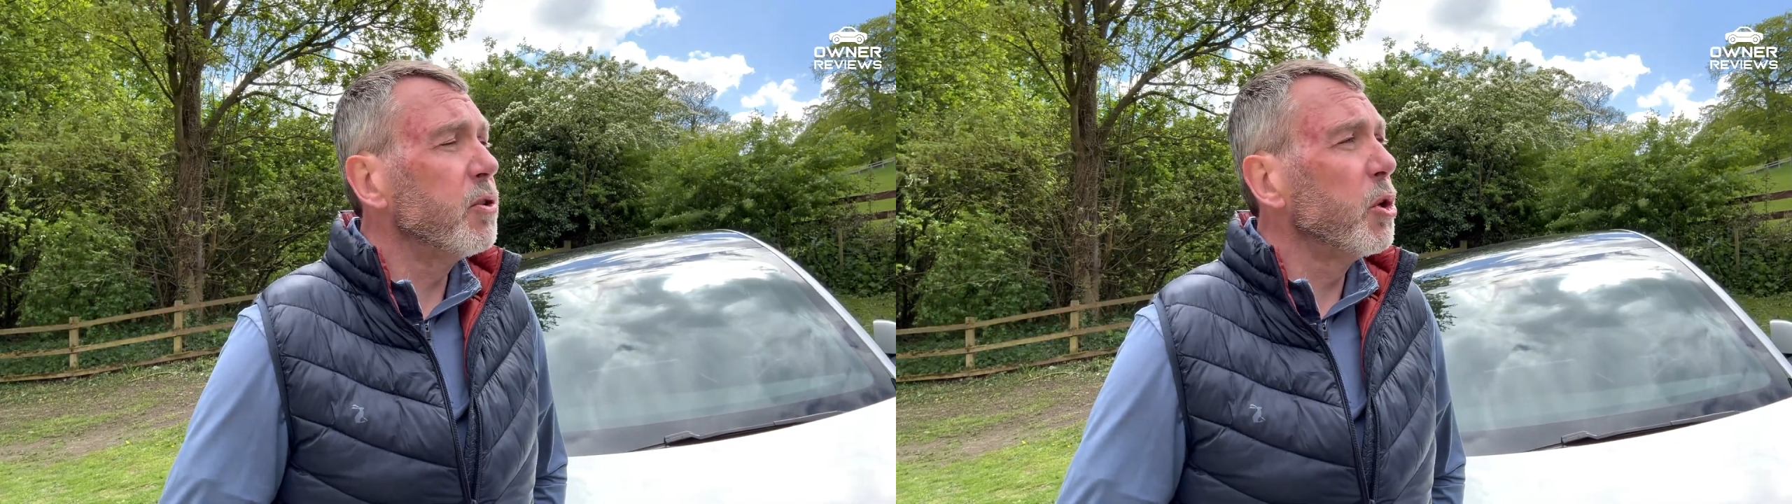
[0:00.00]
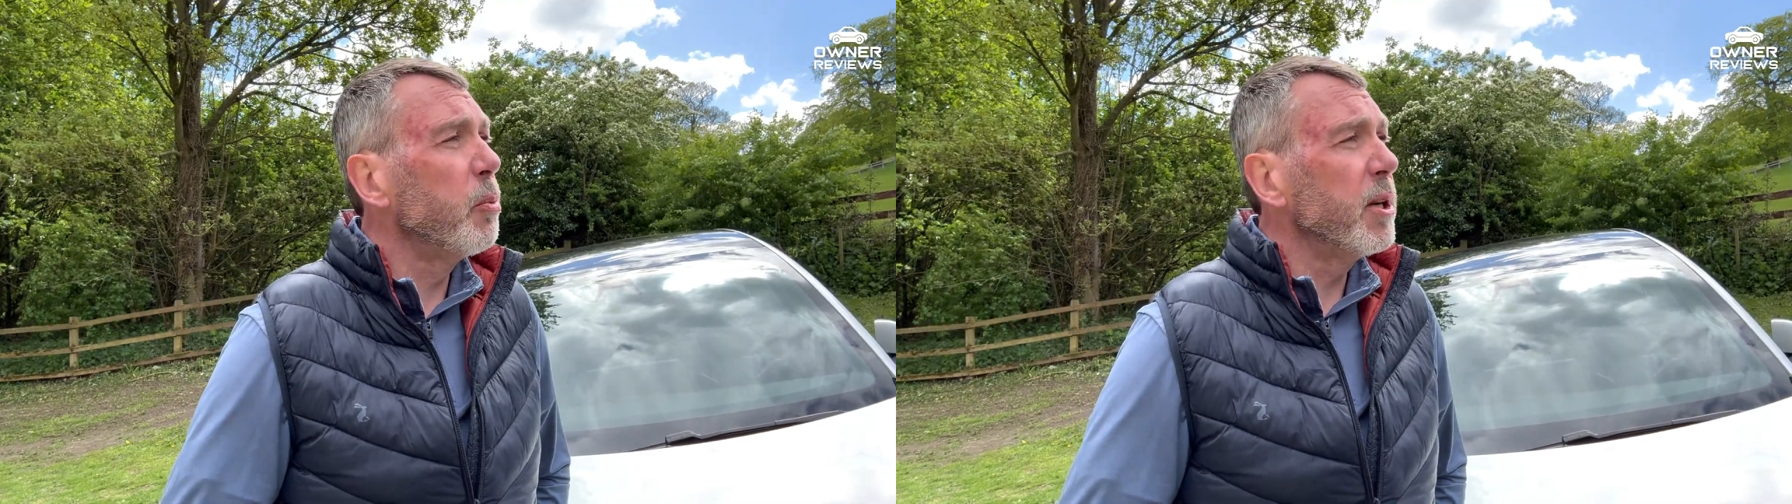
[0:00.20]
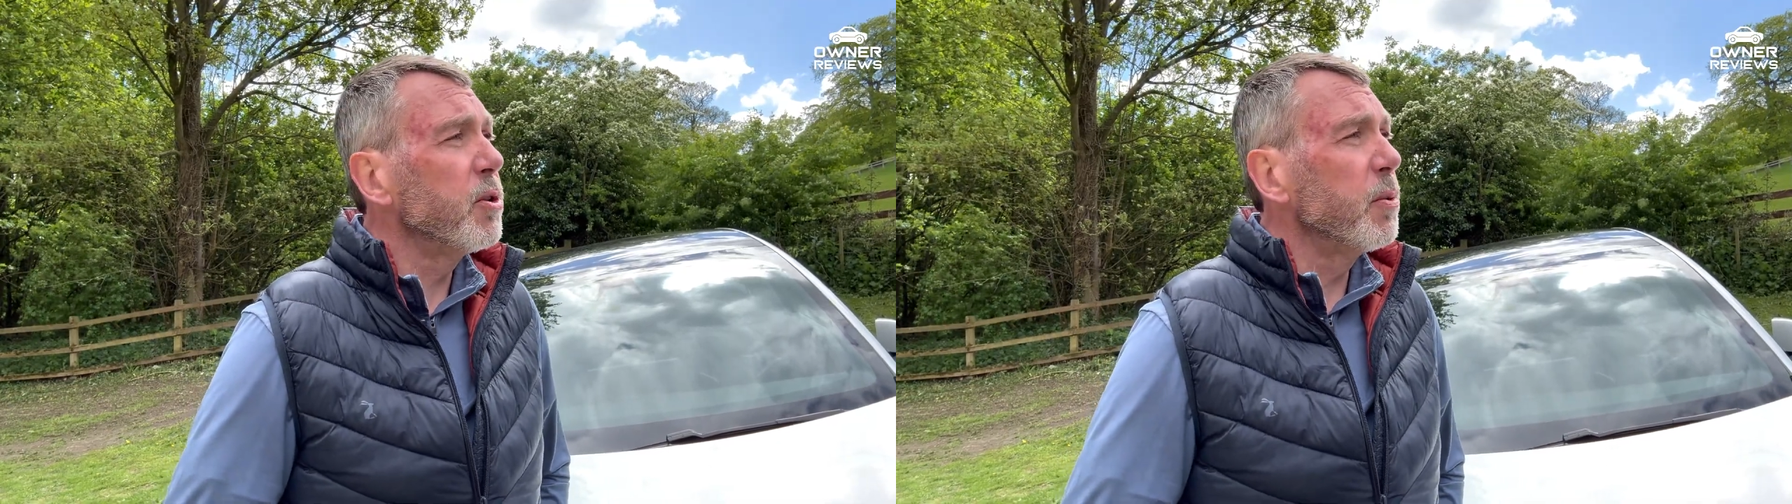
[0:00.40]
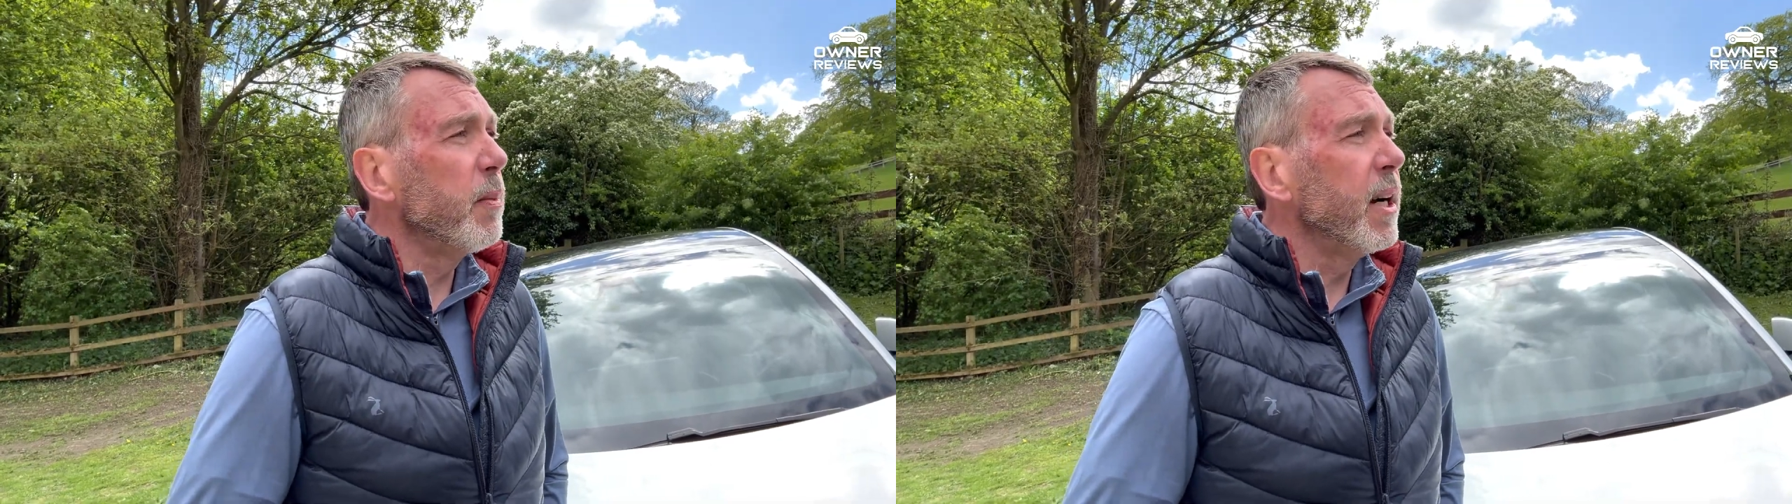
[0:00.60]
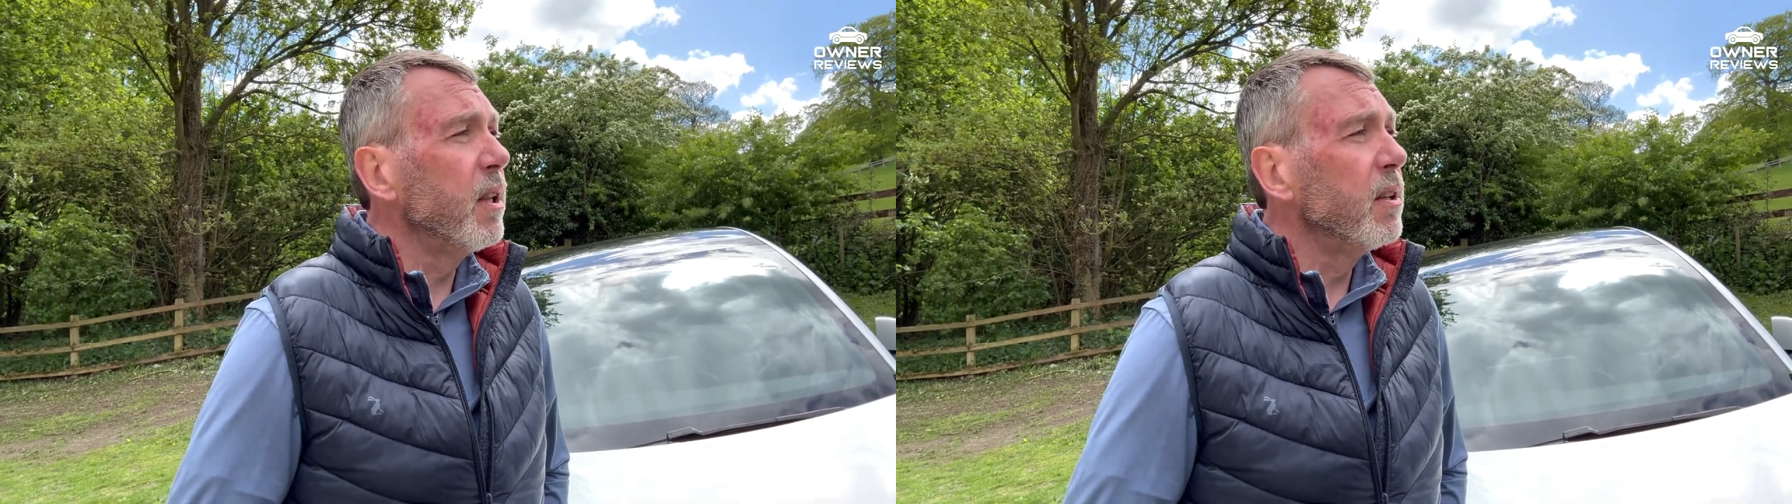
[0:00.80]
2p a
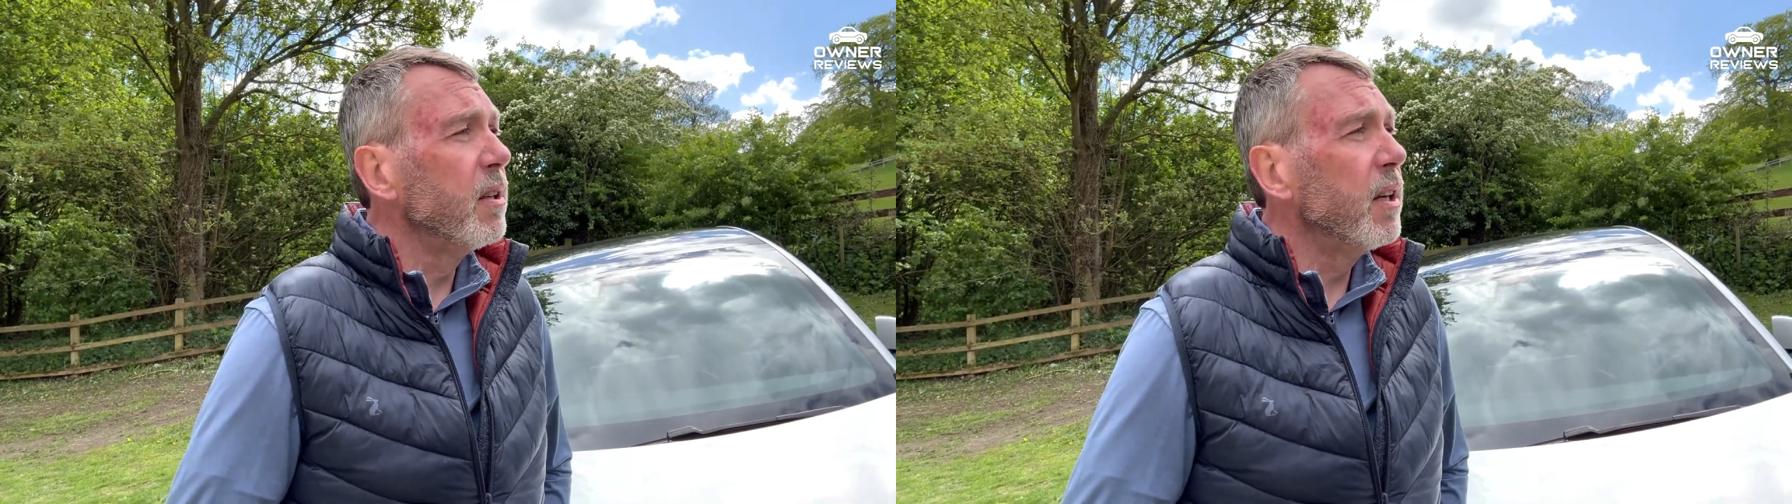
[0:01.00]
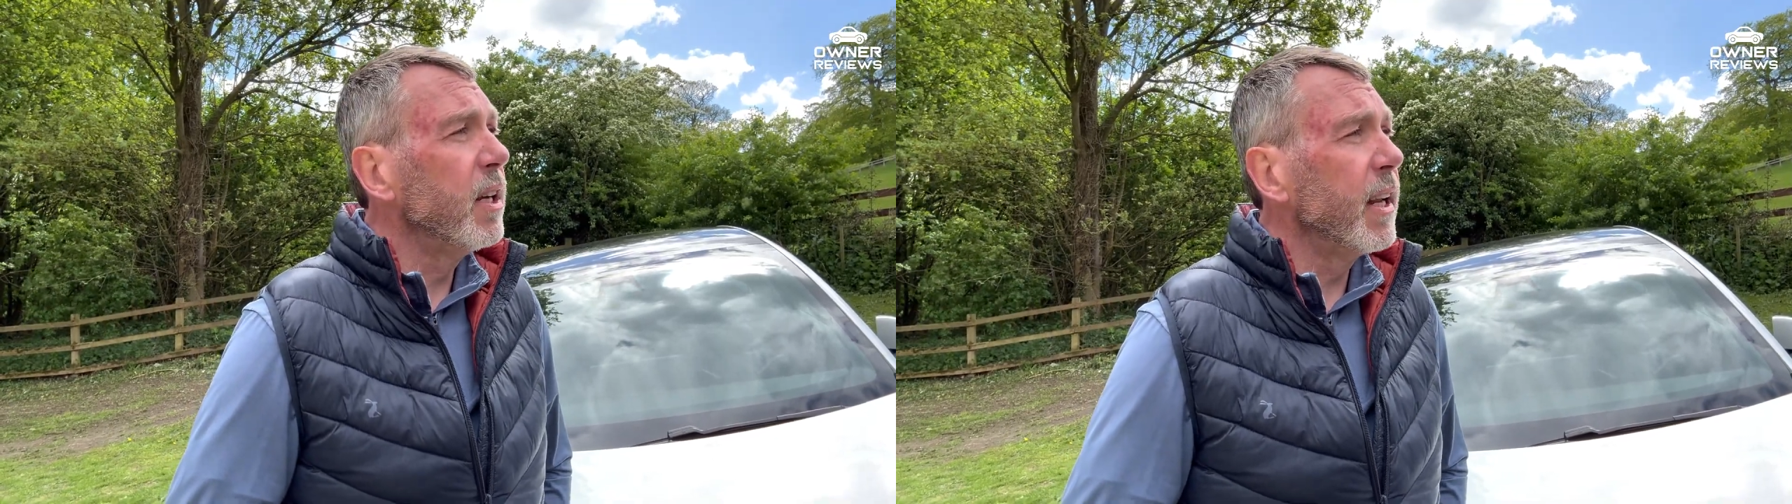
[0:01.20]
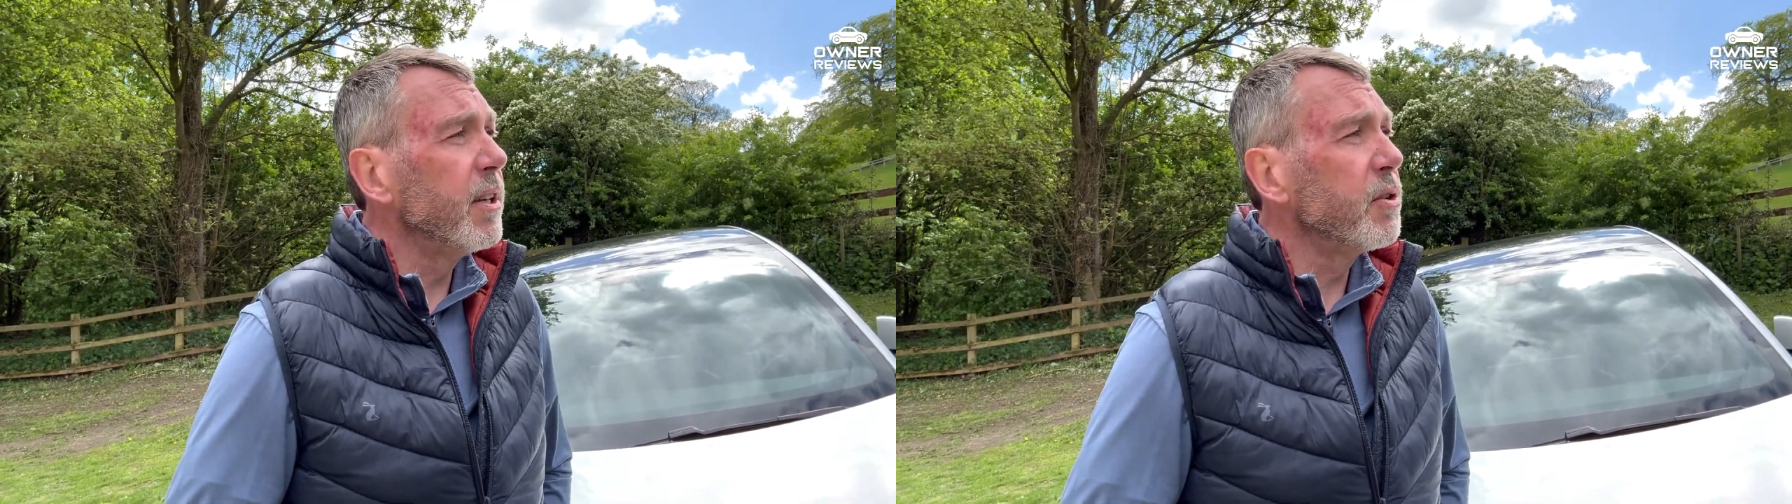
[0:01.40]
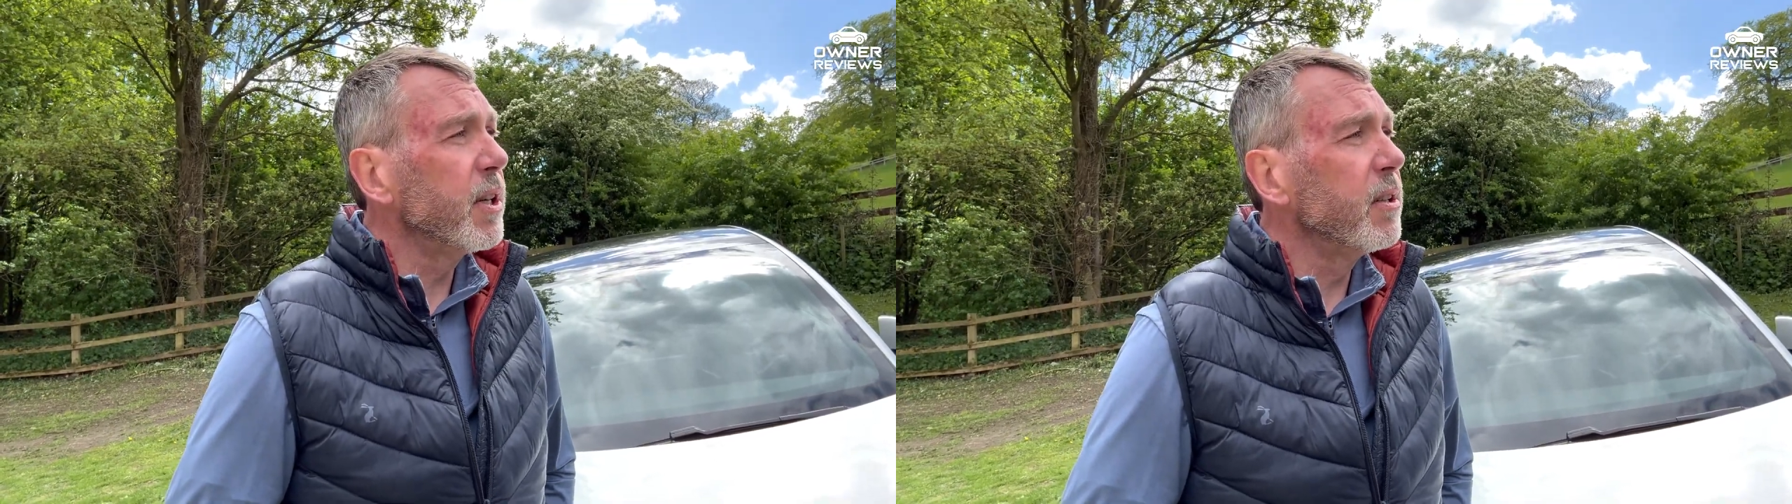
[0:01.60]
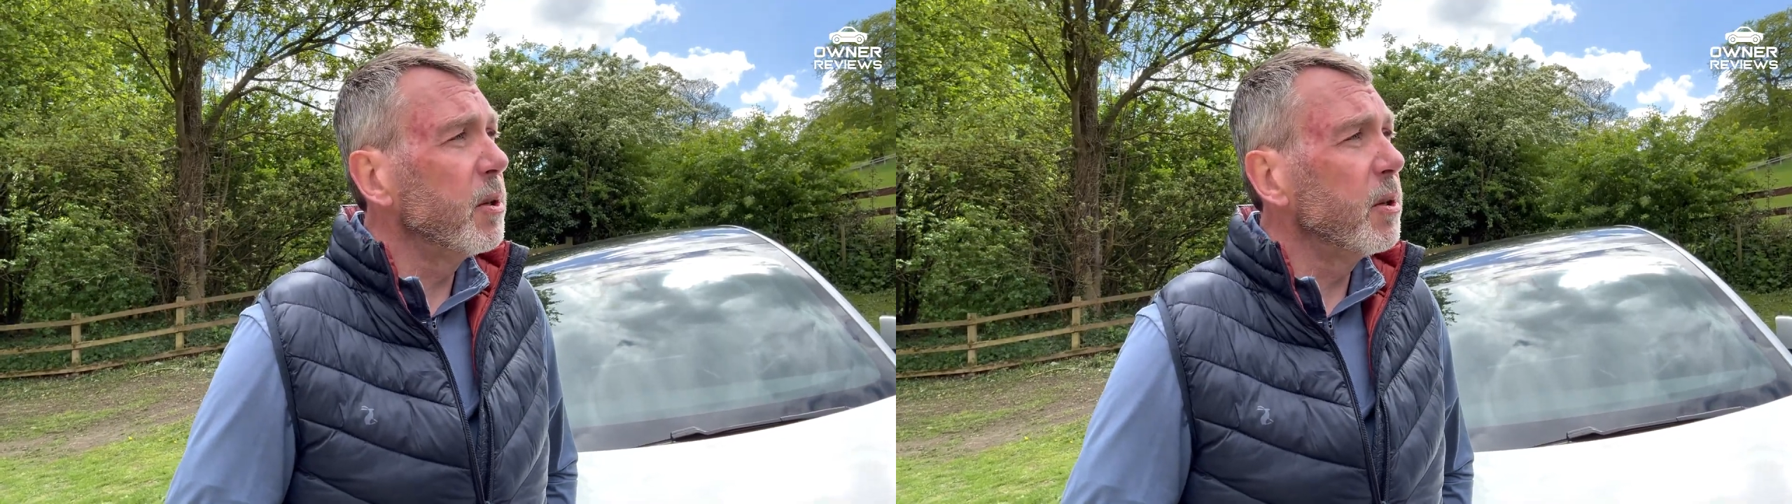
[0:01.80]
mile in electric,